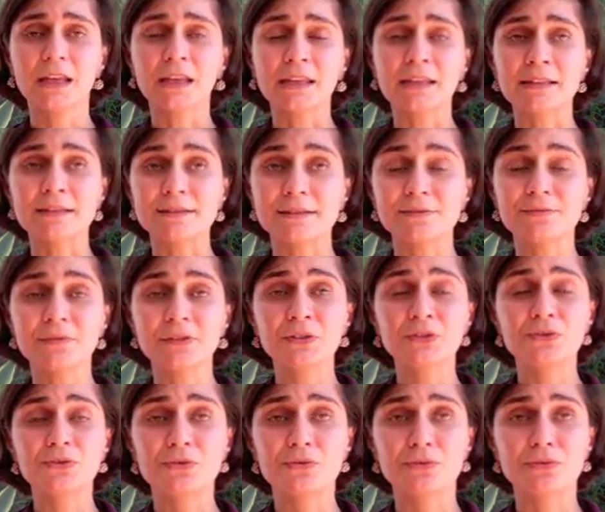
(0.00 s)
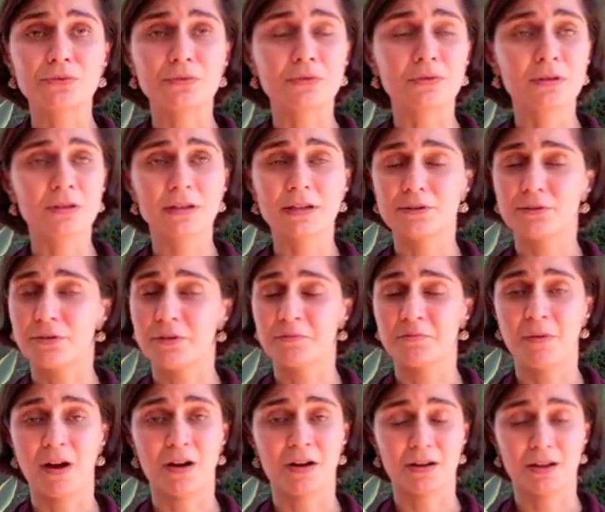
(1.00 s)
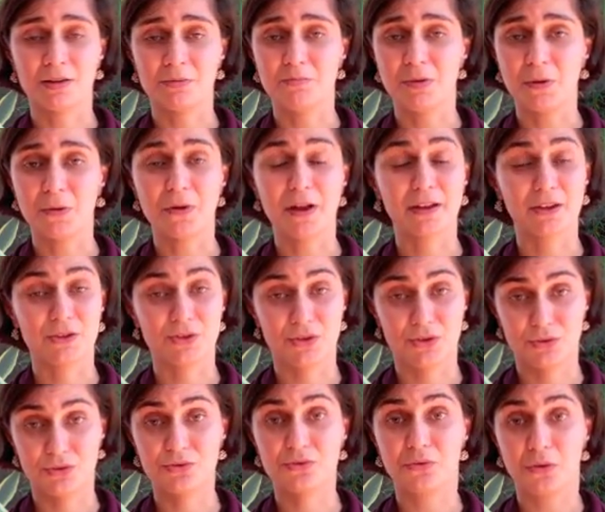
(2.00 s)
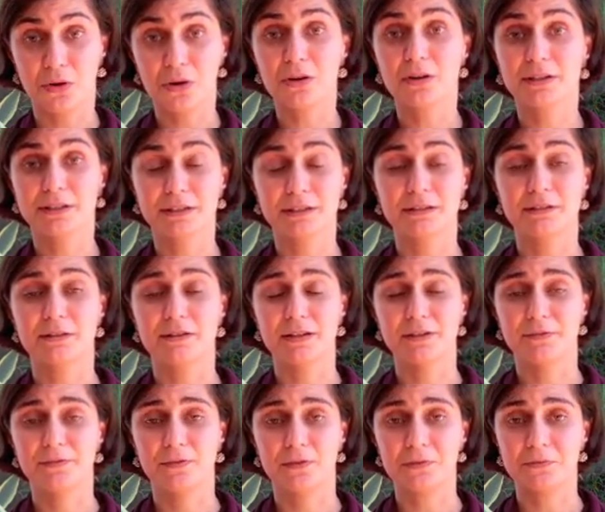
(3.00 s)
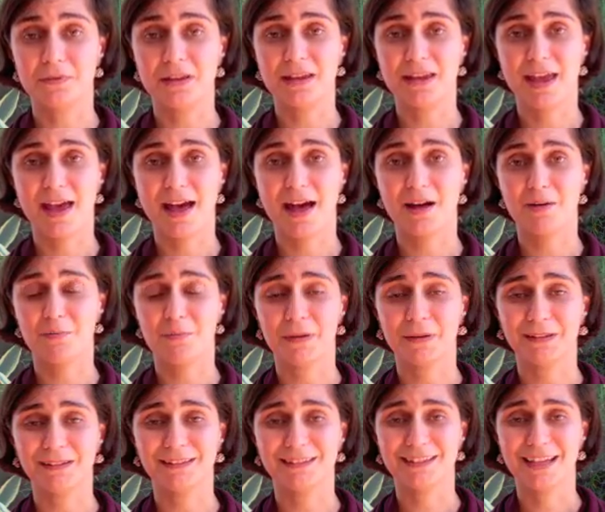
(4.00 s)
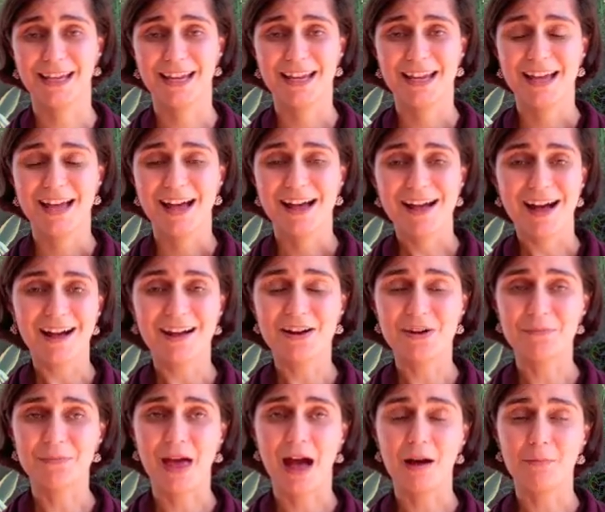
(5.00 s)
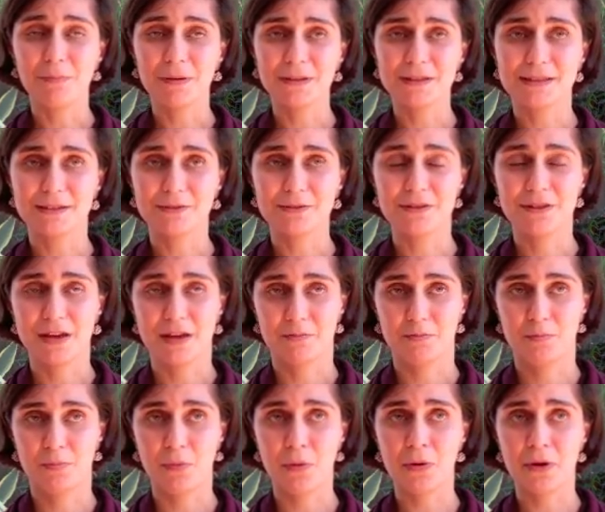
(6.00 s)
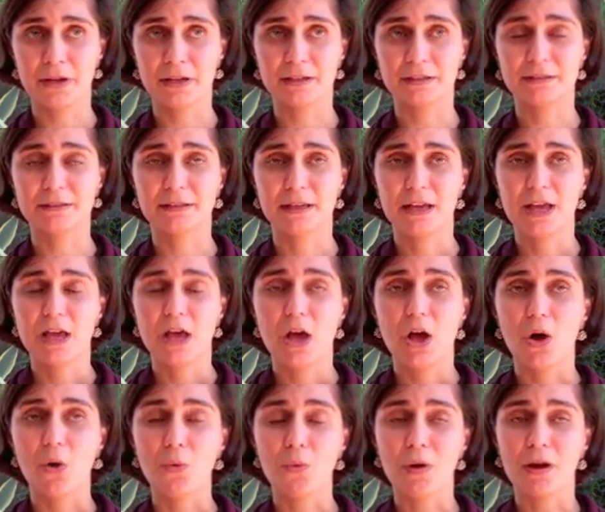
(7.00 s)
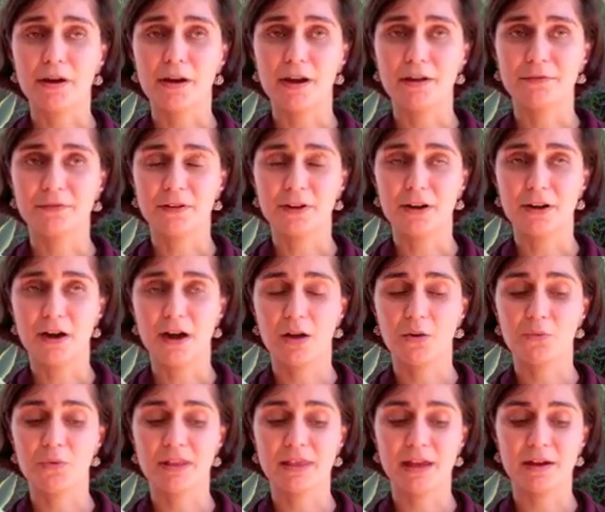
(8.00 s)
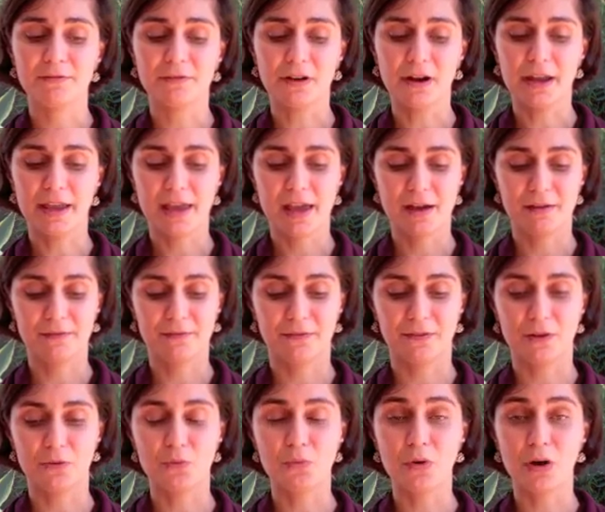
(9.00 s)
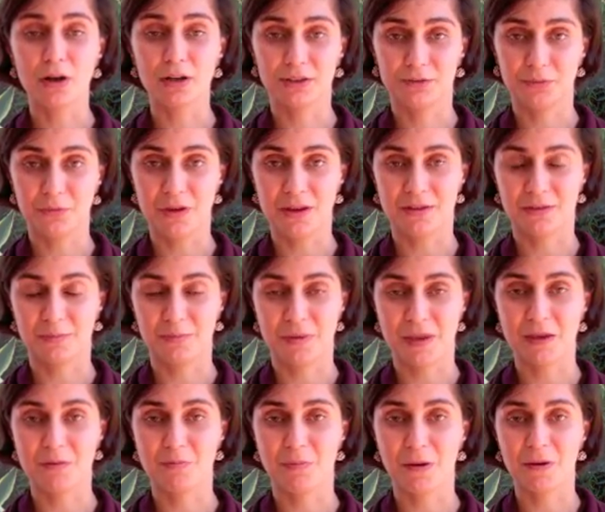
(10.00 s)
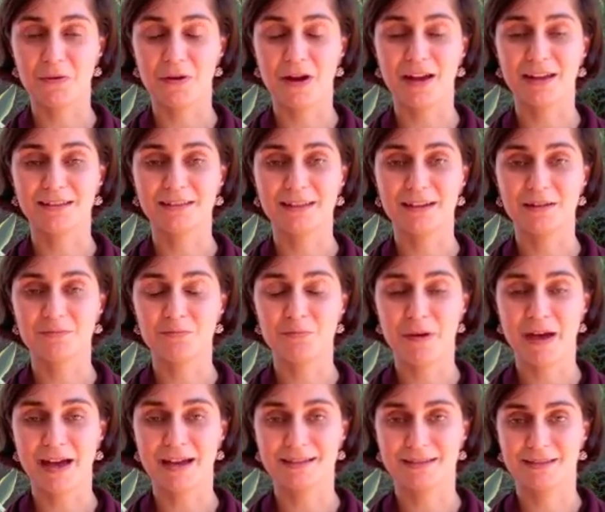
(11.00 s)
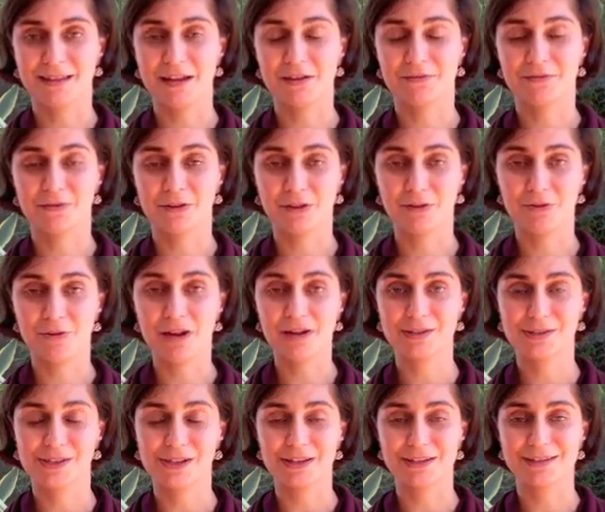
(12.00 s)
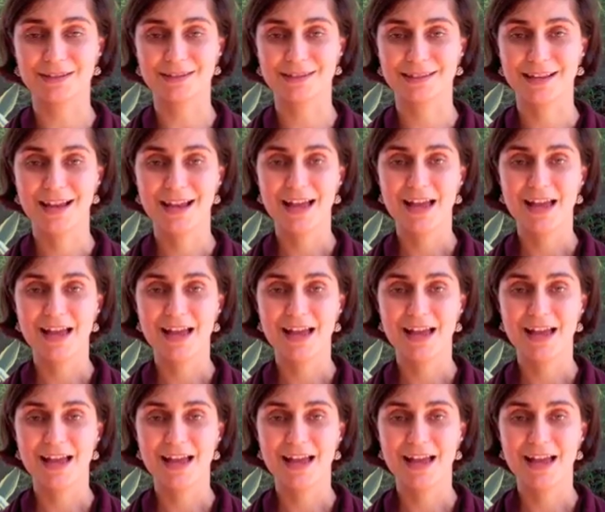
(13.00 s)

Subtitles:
And something truly remarkable, extraordinary for me happened. Up until that point, whenever I have worked with people and done past life regressions,